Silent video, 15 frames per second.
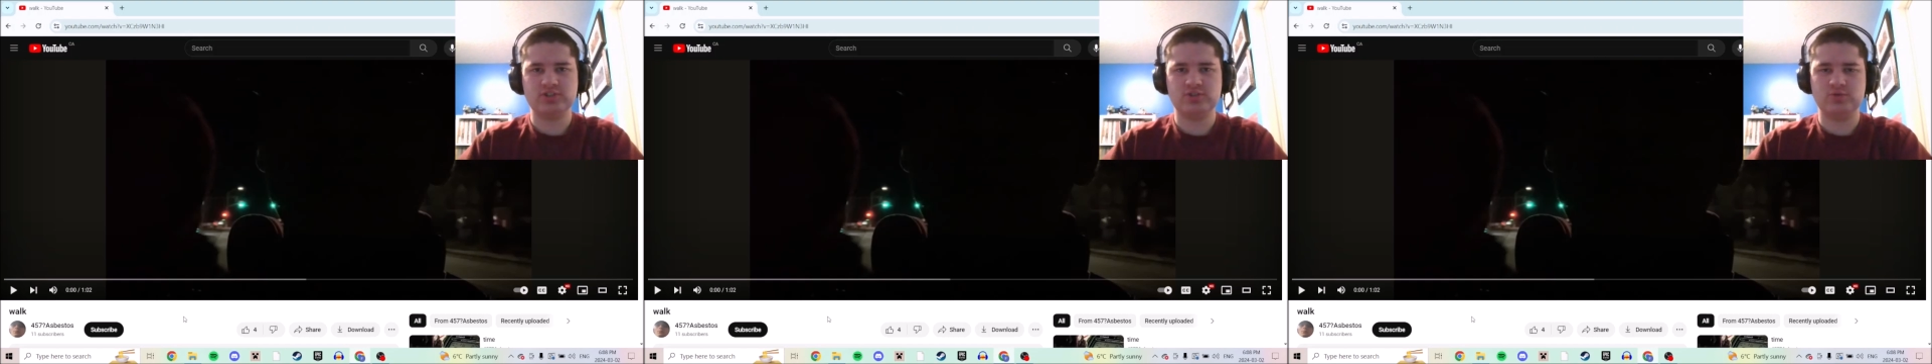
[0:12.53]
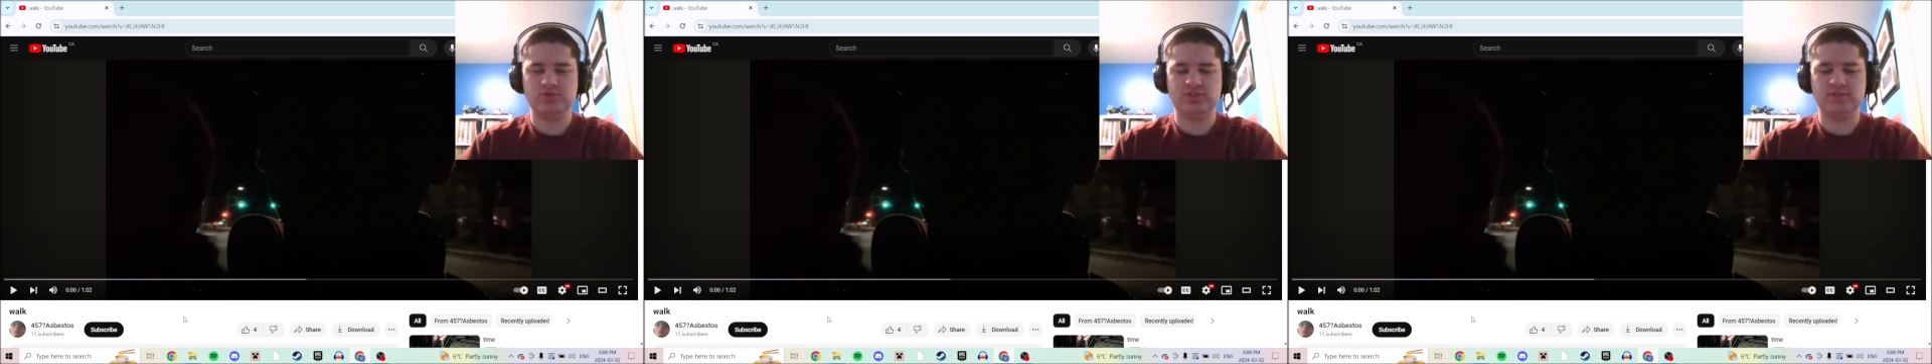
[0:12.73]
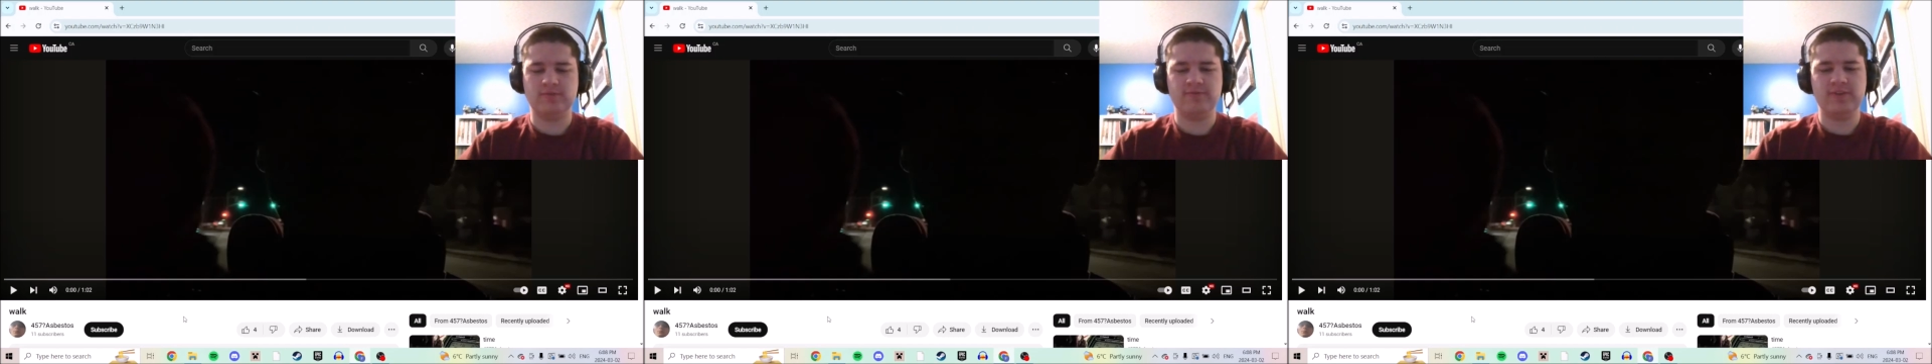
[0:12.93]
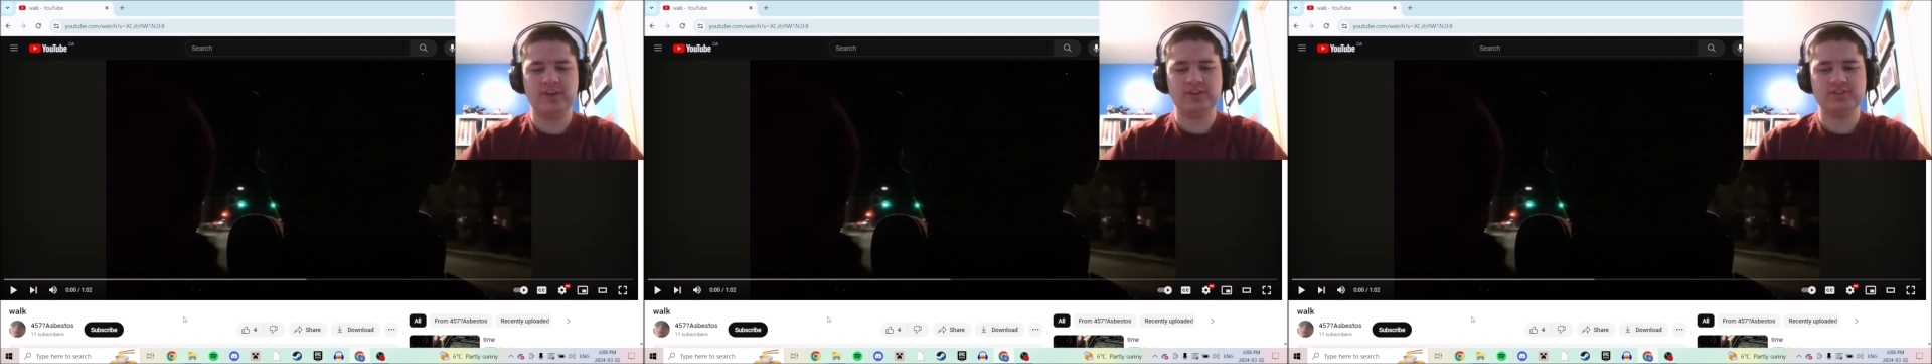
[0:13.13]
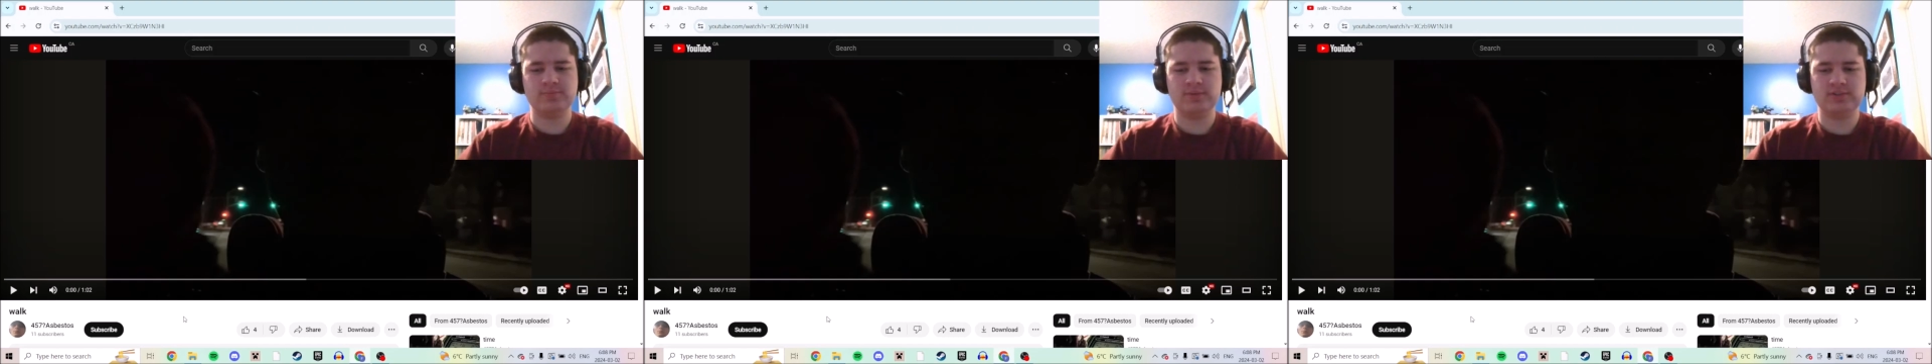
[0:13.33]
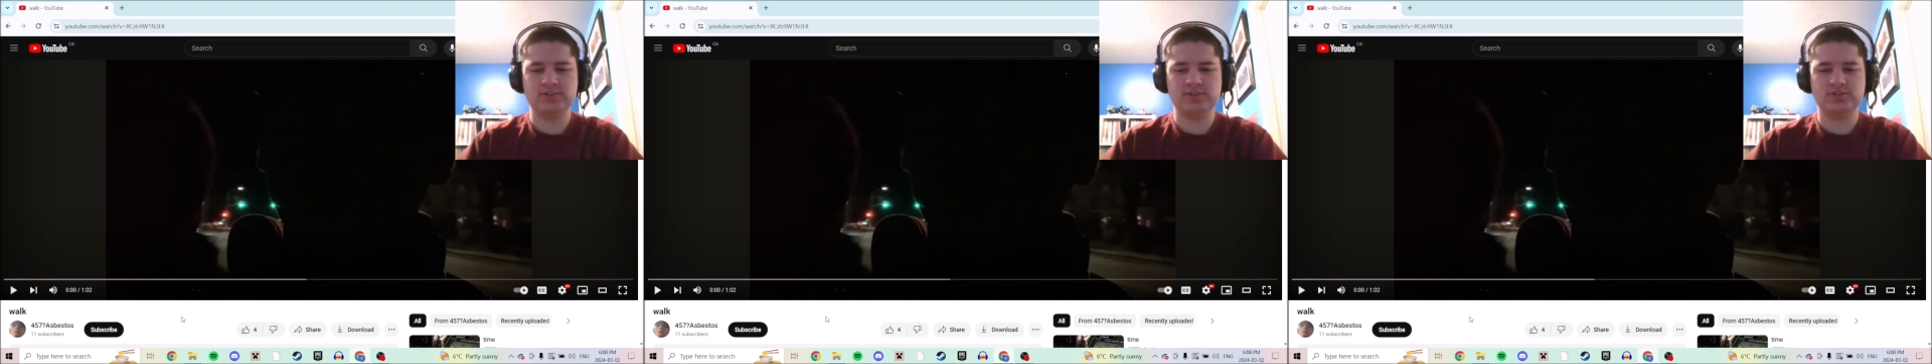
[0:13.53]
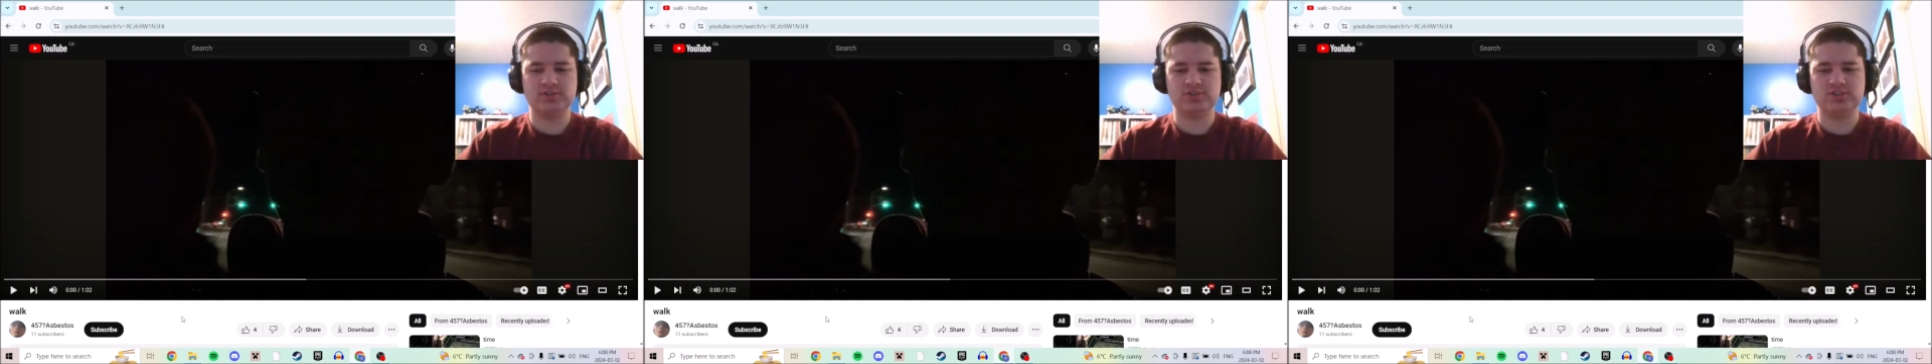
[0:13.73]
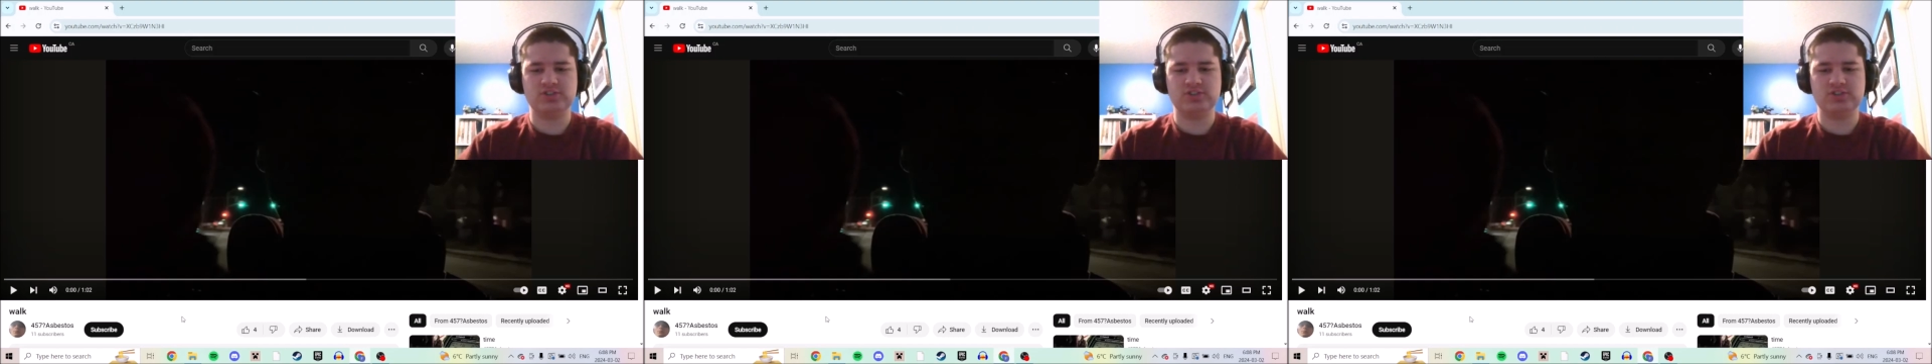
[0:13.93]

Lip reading: who's the fake asbestos and